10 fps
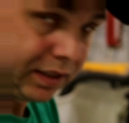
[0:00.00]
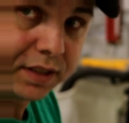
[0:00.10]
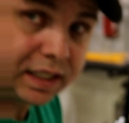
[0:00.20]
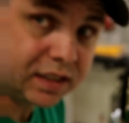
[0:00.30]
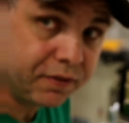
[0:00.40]

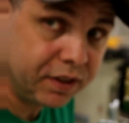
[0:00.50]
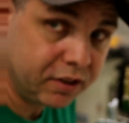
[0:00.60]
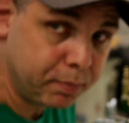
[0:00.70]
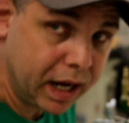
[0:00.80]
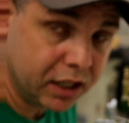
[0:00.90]
So that's at
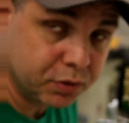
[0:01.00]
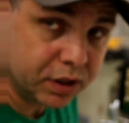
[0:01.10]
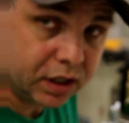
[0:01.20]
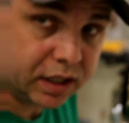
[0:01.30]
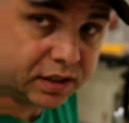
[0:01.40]
50 pounds. We're
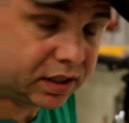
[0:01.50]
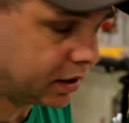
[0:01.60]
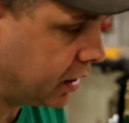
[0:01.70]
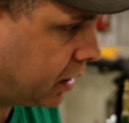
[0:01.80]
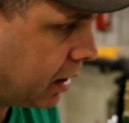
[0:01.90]
gonna let it
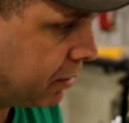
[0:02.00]
sit there.